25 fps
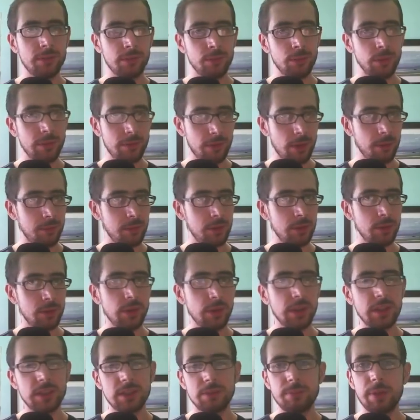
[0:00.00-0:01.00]
we've come to
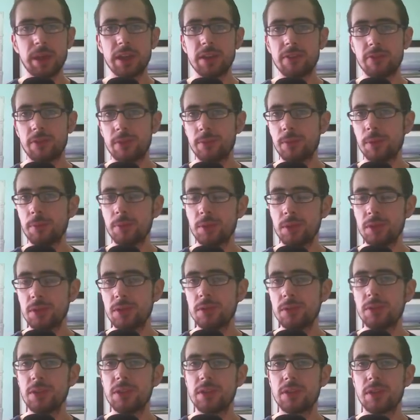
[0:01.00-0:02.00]
expect from
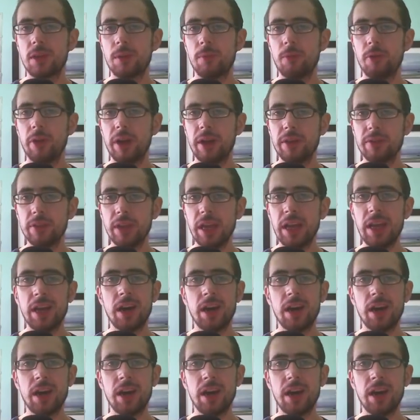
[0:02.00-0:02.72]
Ubuntu this time around.